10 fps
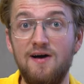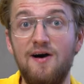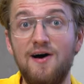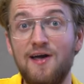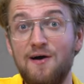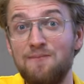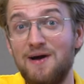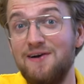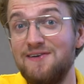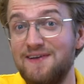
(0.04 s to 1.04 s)
Hi, I'm
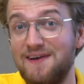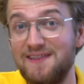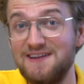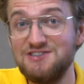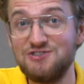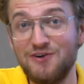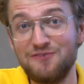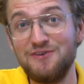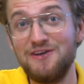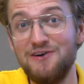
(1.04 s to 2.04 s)
Barend, and in this
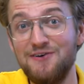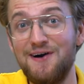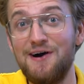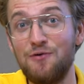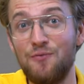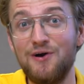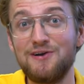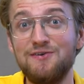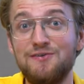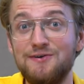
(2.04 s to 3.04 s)
short video, I will
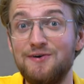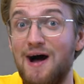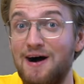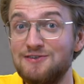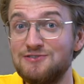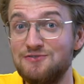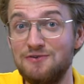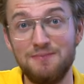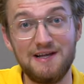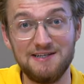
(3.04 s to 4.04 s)
walk you through how to
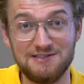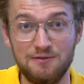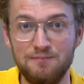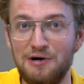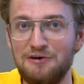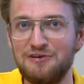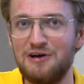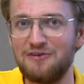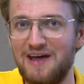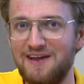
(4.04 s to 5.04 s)
replace a ball valve